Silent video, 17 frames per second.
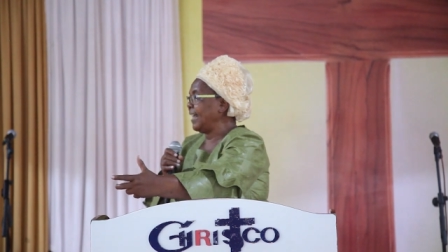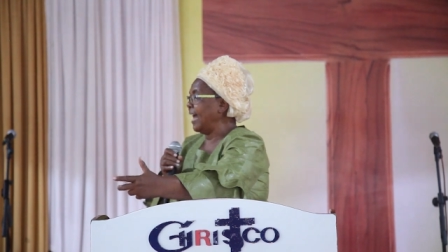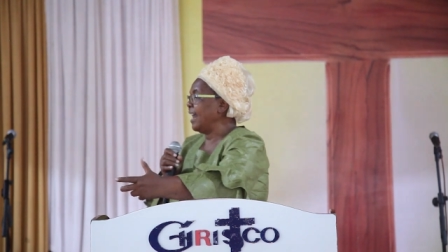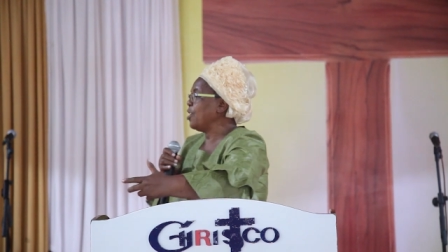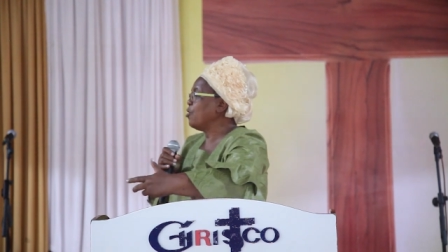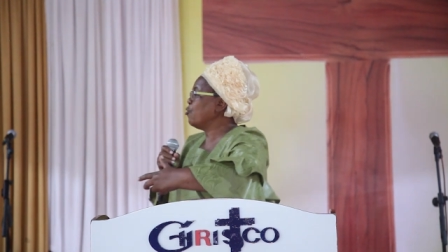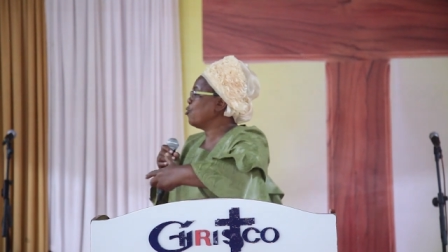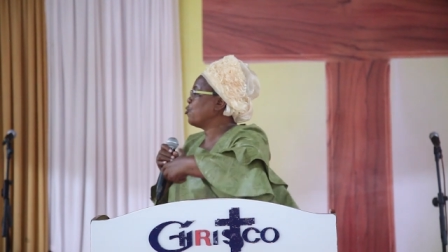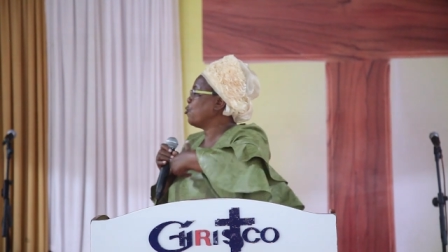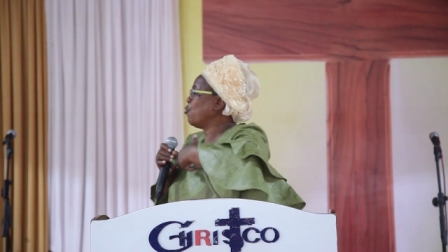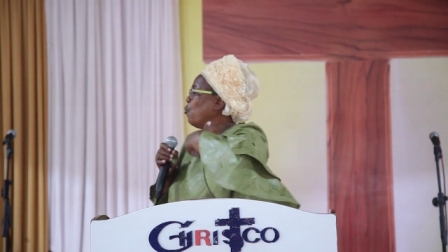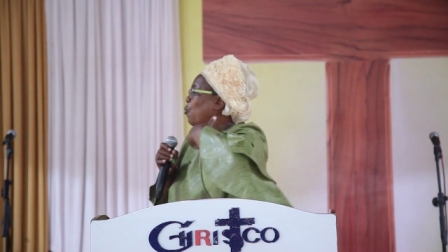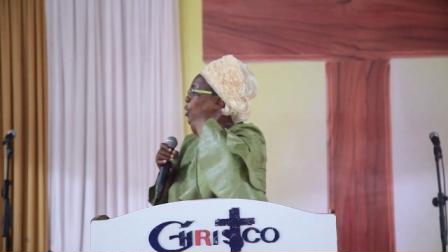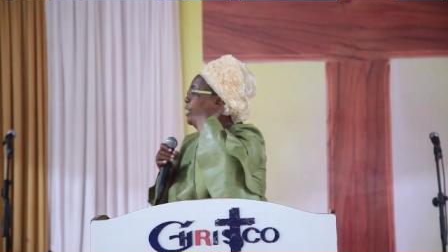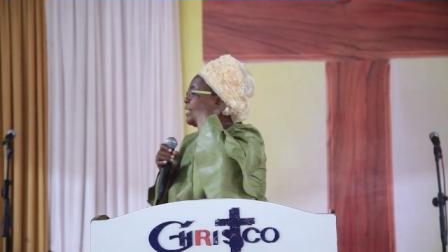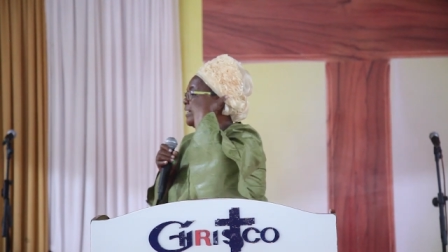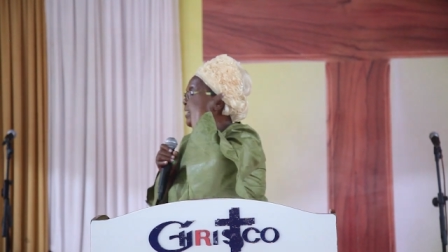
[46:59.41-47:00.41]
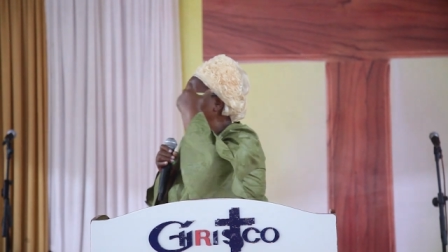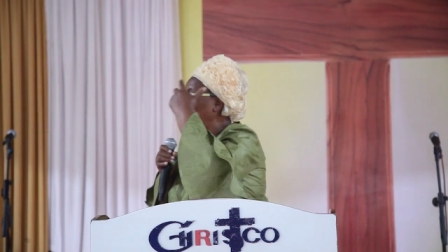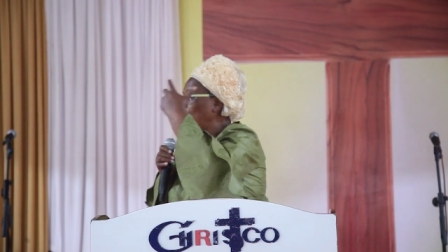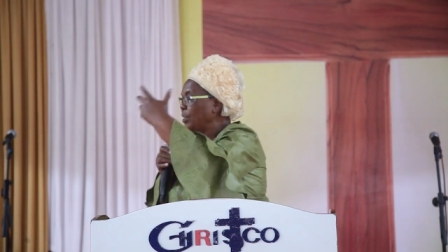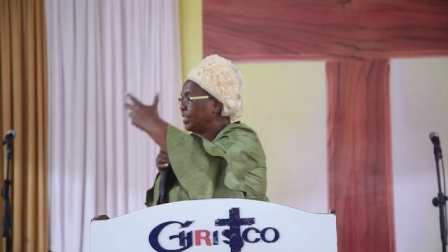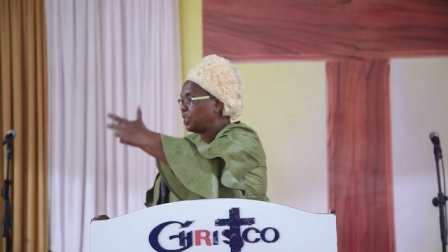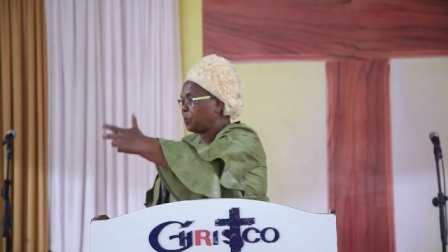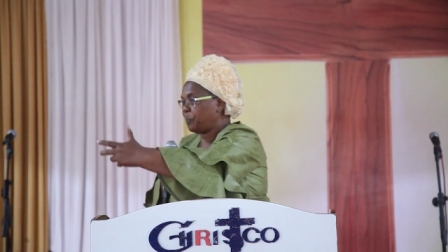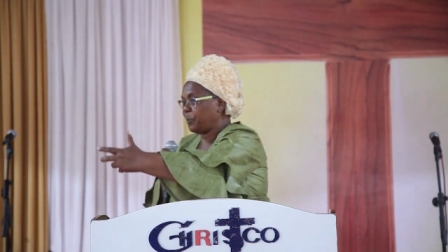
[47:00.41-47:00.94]
Then you do what
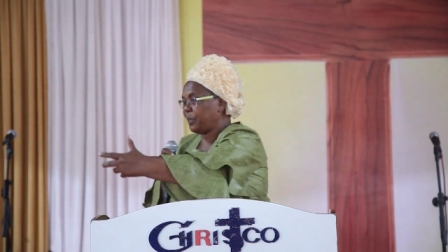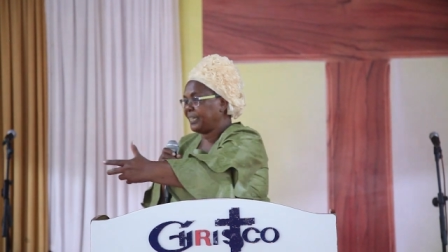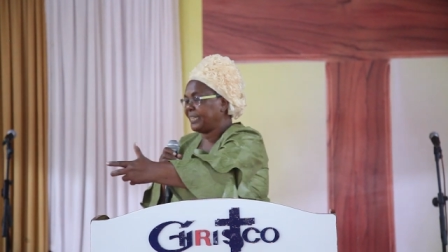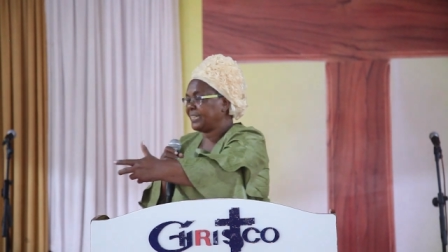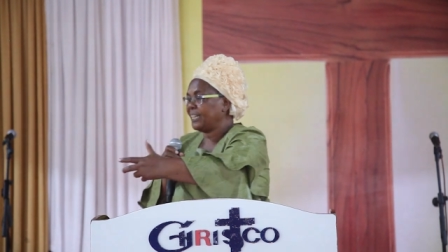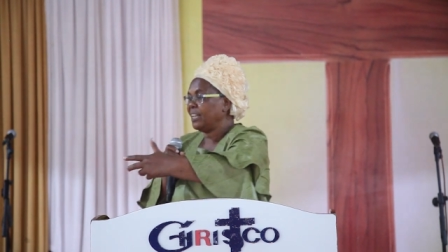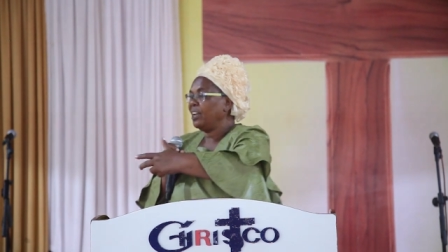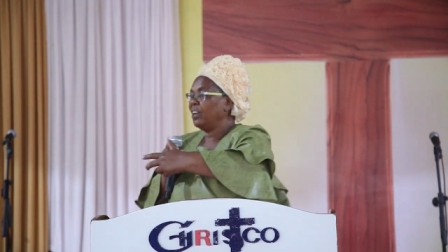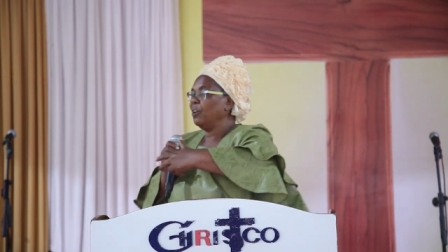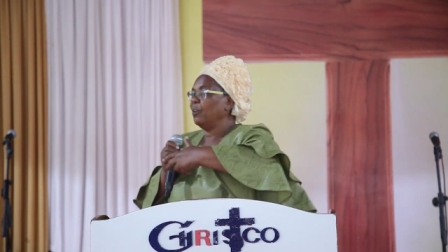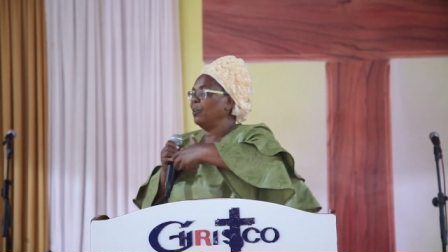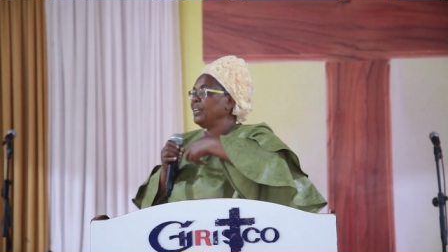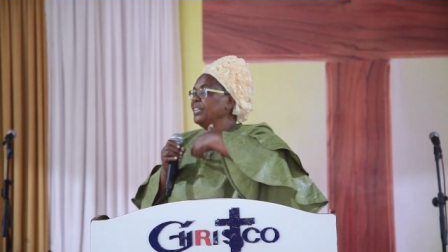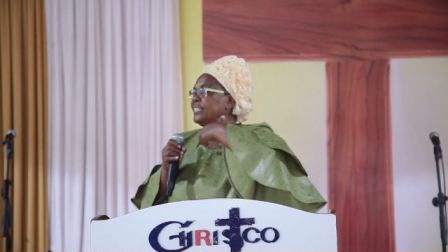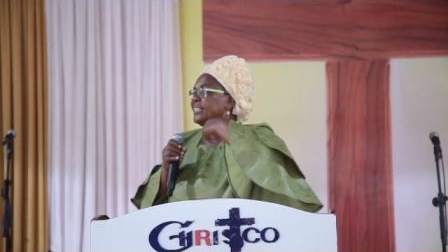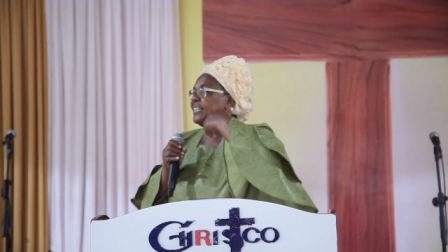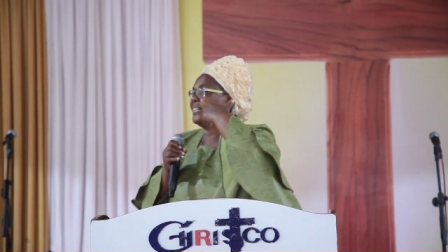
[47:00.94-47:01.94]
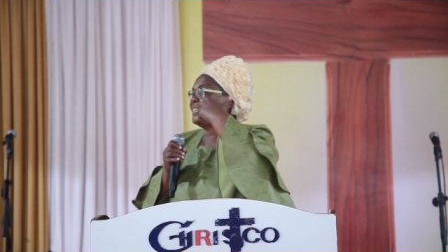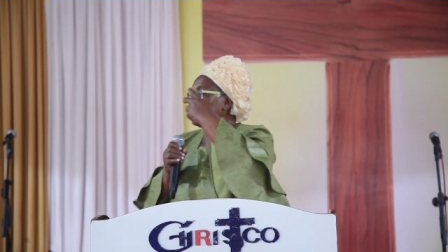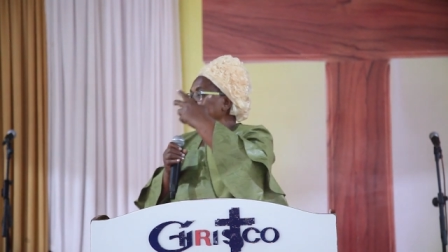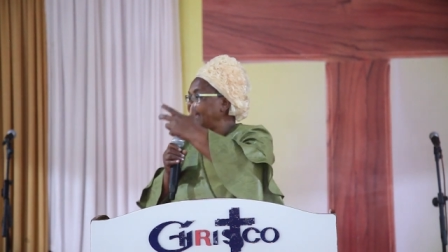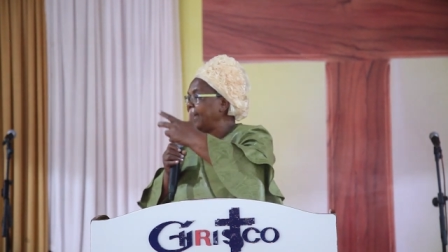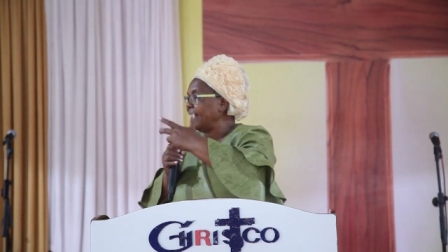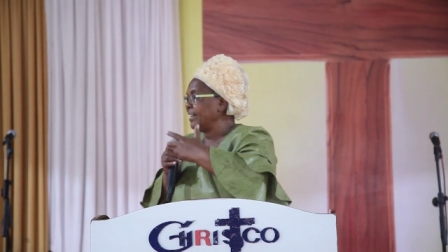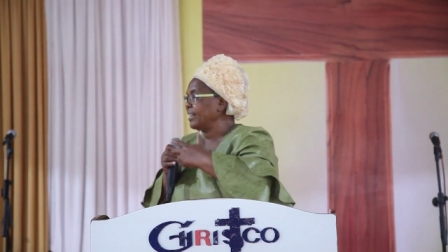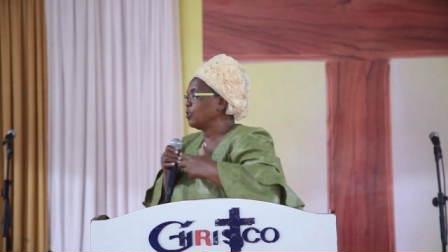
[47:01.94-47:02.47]
the Holy Spirit is
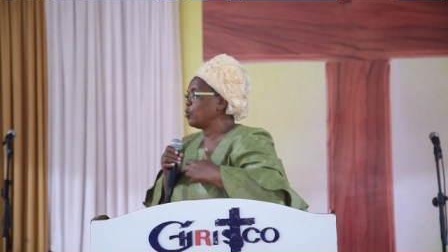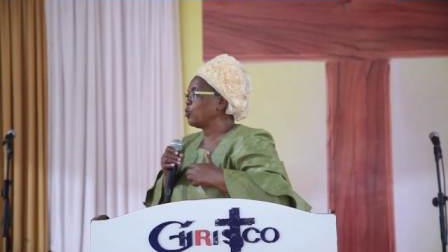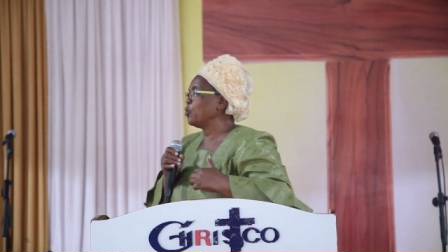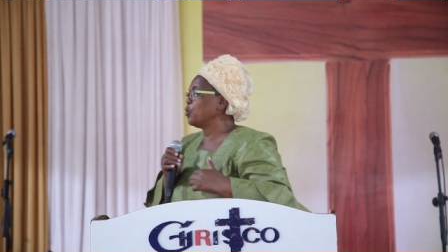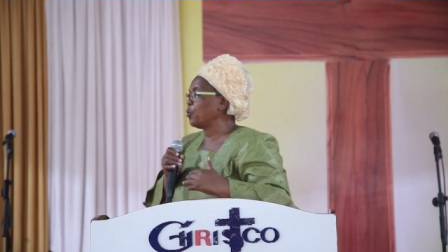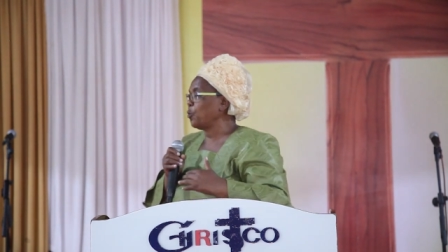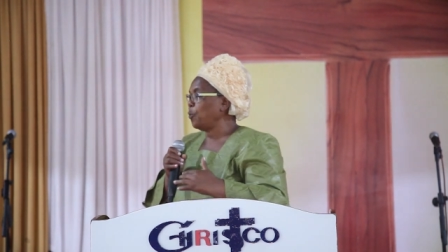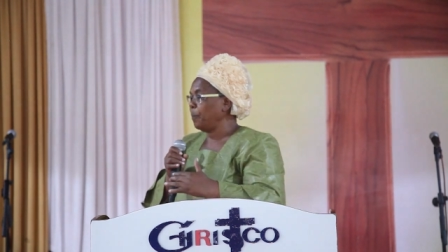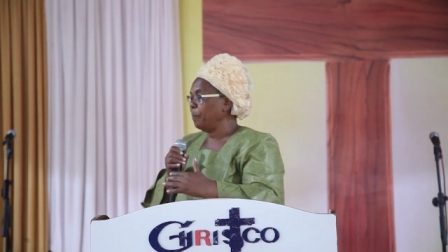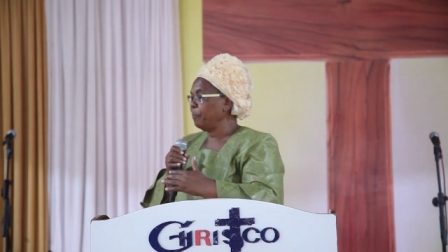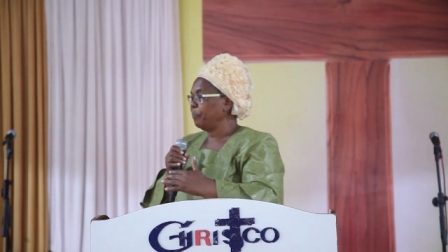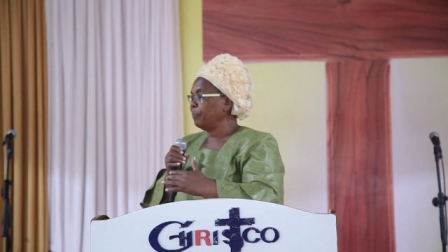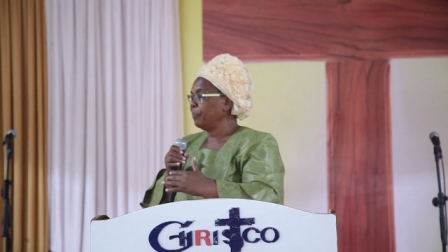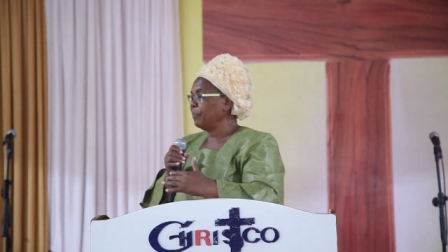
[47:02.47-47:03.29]
desiring to do.